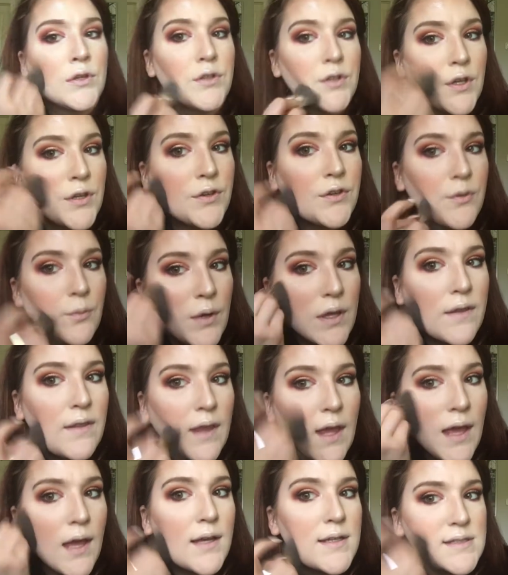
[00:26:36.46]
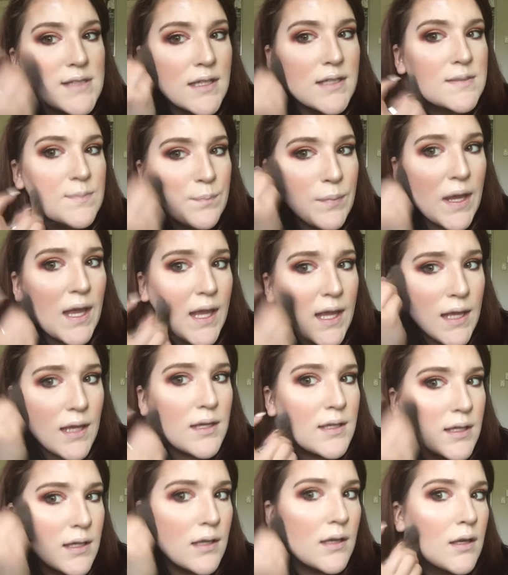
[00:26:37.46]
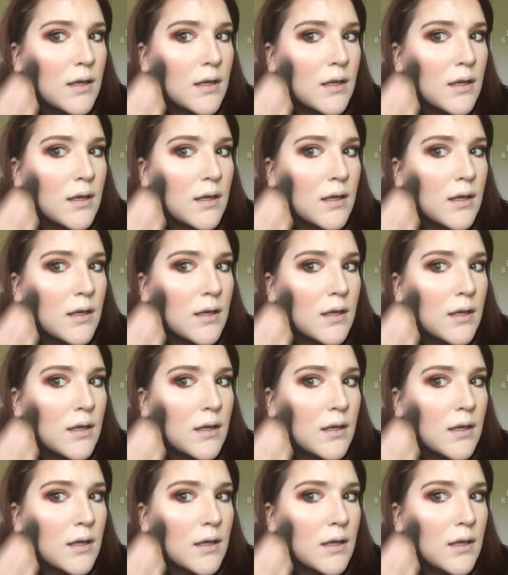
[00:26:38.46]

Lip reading: Dust away the excess bake.